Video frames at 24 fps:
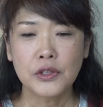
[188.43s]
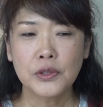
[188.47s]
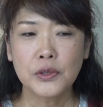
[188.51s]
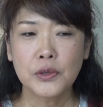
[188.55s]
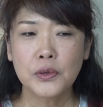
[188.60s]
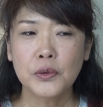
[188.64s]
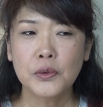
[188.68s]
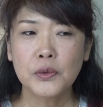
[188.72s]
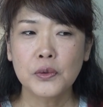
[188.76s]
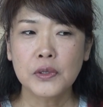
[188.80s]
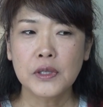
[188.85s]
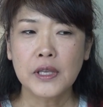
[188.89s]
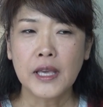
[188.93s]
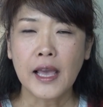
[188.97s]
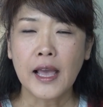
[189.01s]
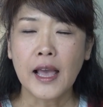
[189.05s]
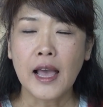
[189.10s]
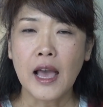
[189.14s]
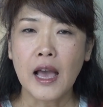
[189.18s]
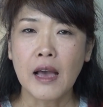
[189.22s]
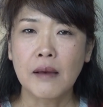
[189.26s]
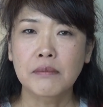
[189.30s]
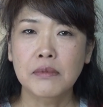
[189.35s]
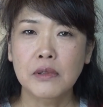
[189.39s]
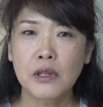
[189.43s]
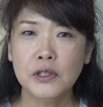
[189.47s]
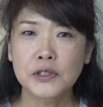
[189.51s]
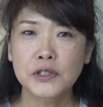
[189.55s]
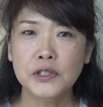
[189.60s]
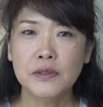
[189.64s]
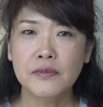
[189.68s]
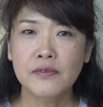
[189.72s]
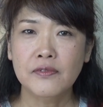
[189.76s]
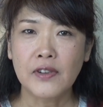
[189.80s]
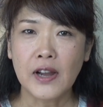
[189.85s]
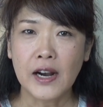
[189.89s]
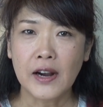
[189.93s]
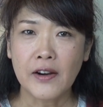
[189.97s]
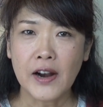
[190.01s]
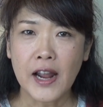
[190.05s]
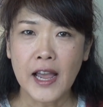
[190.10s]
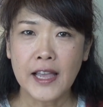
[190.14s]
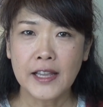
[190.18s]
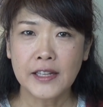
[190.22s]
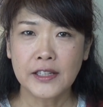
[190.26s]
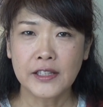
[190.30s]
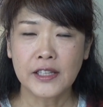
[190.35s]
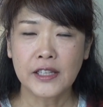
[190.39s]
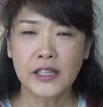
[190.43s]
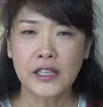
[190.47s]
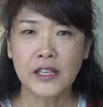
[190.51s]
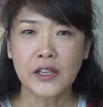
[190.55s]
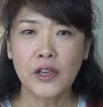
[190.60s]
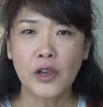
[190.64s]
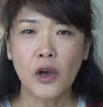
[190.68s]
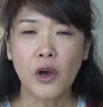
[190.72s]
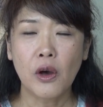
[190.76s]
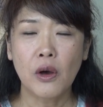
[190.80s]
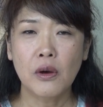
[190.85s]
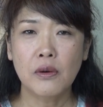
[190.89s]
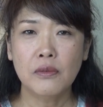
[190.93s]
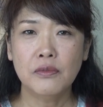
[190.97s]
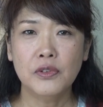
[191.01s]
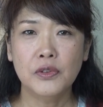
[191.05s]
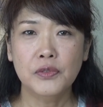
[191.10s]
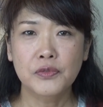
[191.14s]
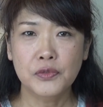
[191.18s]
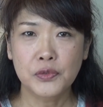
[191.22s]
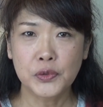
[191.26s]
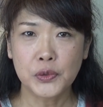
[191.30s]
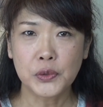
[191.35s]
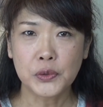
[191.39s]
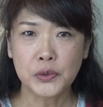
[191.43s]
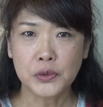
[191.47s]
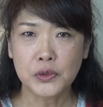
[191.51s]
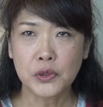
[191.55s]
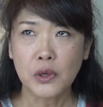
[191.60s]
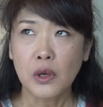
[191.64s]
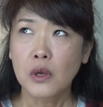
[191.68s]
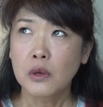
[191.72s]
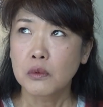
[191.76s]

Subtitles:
you can have lots of variety of food,